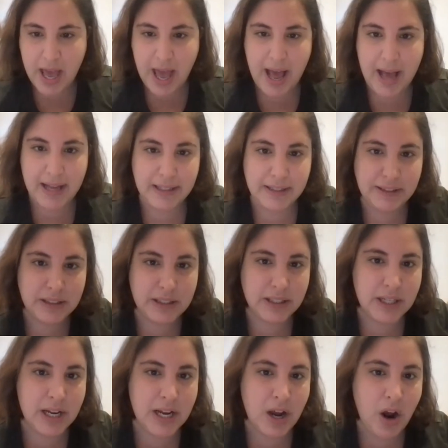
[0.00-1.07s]
And
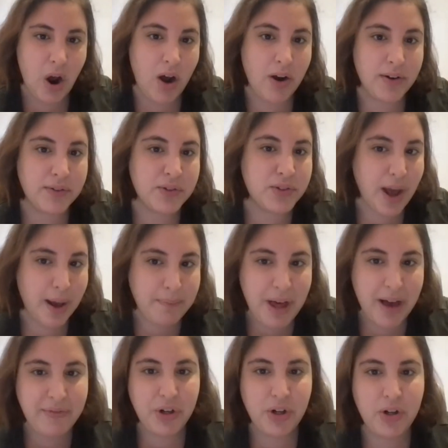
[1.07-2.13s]
on some
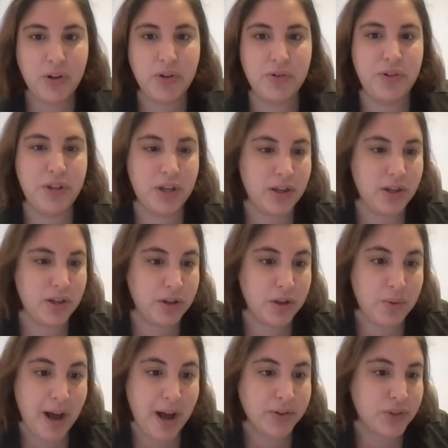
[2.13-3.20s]
level, the
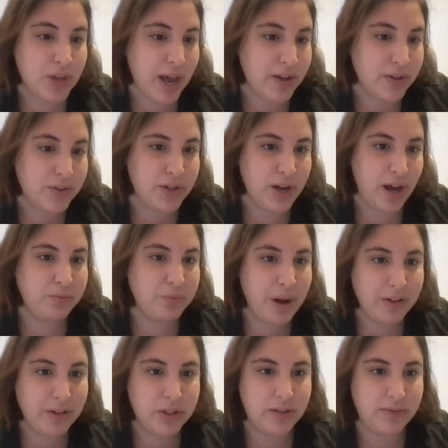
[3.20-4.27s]
U.S. has done
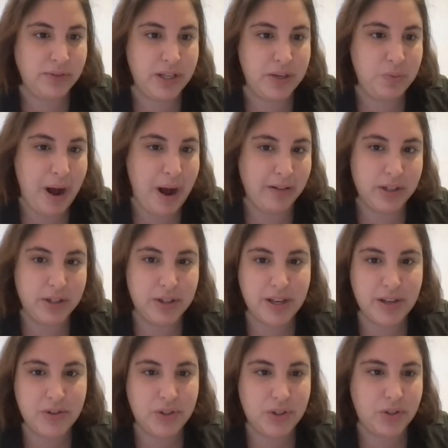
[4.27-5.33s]
relatively well at
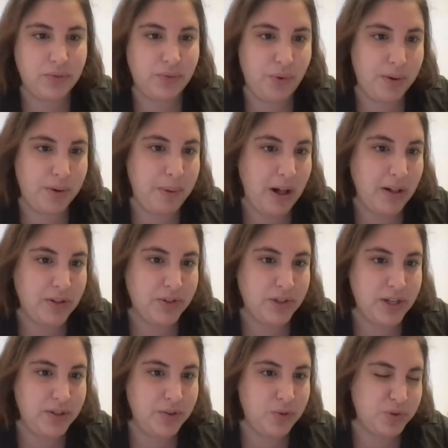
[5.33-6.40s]
this. Its foreign
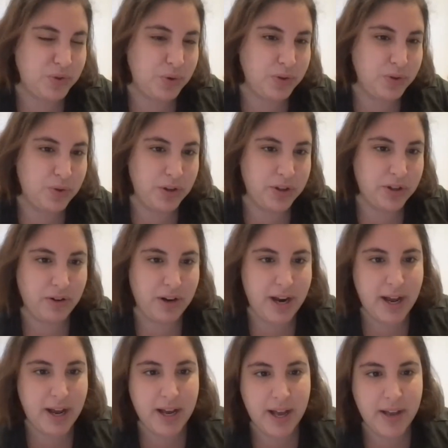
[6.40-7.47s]
policy towards North
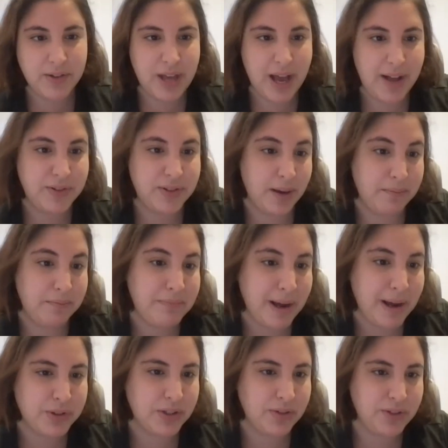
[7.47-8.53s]
Korea has had some
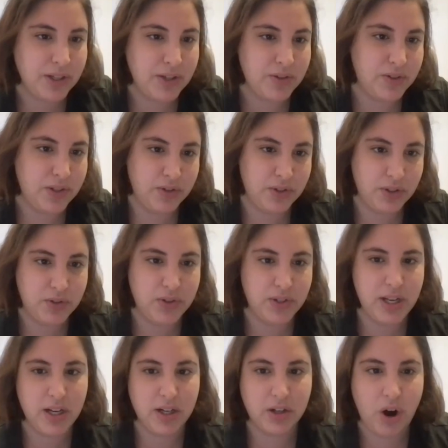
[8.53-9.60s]
amount of
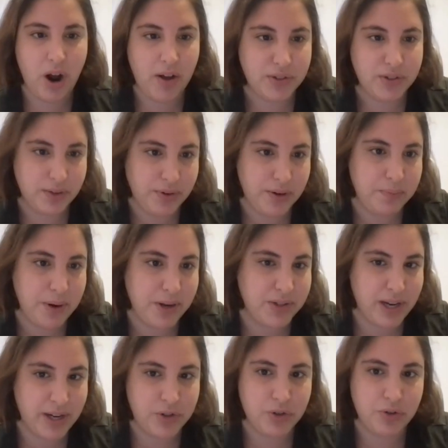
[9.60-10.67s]
consistency across different
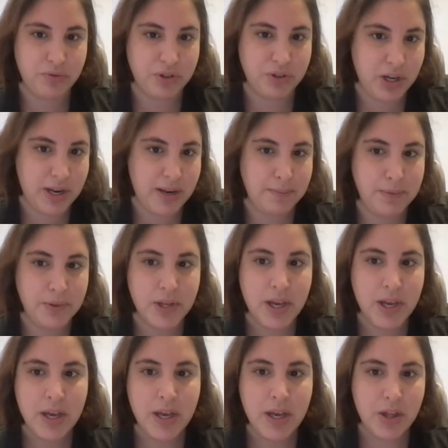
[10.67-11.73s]
presidential regimes.
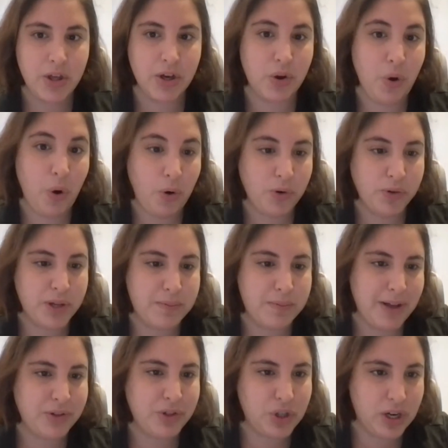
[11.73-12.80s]
The goals and
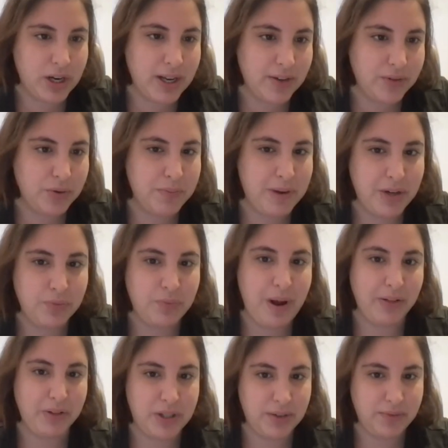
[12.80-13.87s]
messaging has remained
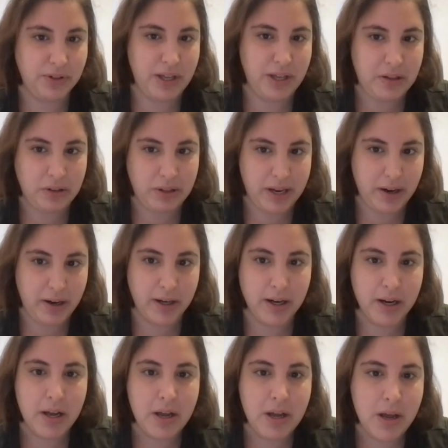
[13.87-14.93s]
relatively
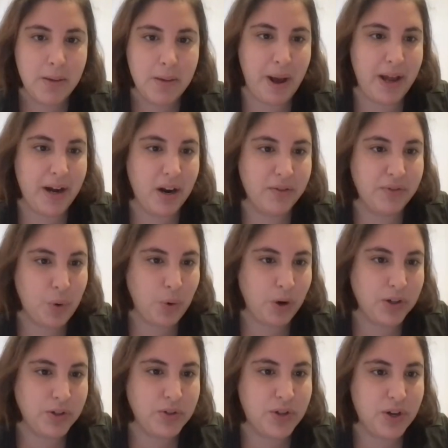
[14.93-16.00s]
clear. But of
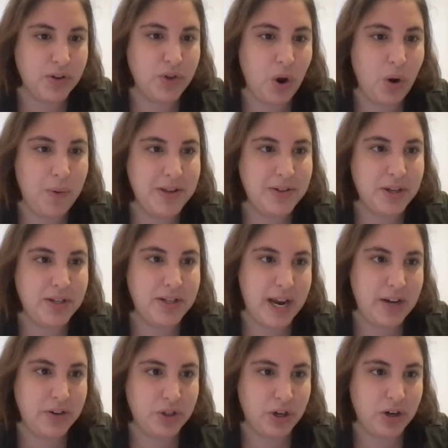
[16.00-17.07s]
course, there's always a
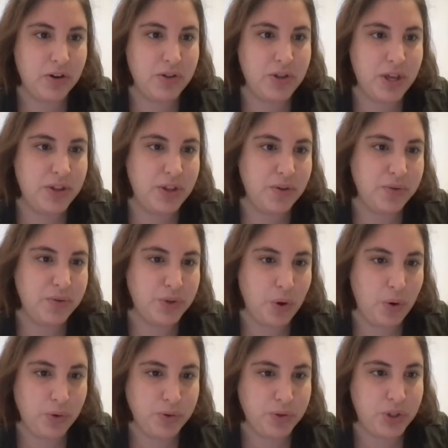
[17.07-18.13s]
danger that those
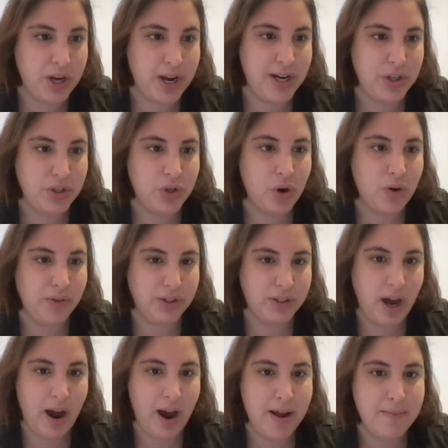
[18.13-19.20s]
goals change over
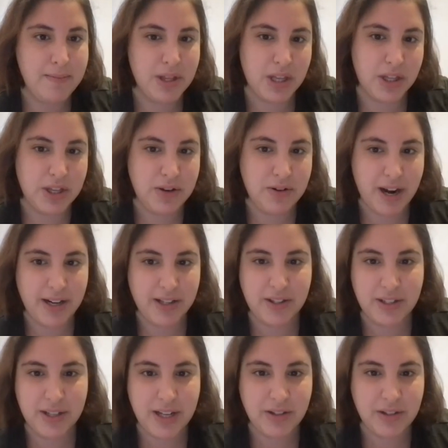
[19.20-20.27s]
time and that the United
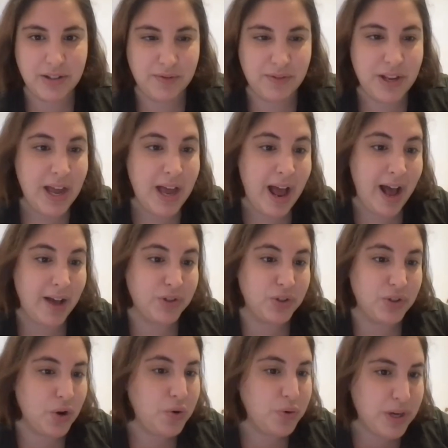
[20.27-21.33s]
States has
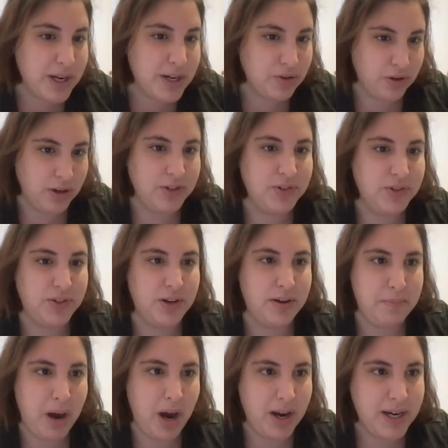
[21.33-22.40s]
its own interests
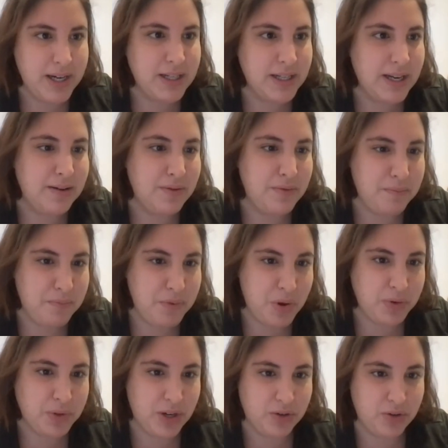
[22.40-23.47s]
in mind, and
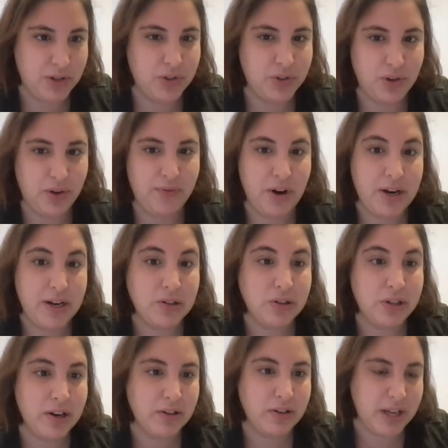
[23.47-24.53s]
those interests are very
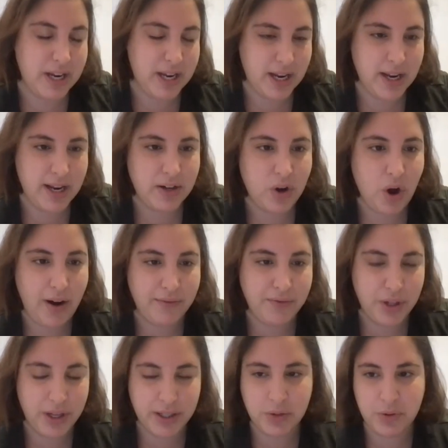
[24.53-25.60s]
clearly in
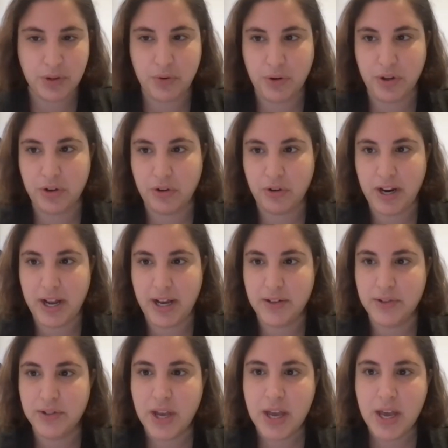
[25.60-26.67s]
conflict with North
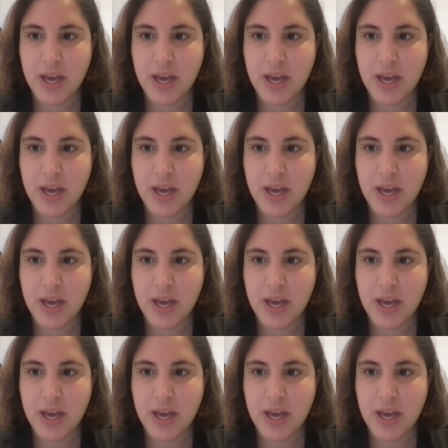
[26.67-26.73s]
Korea's.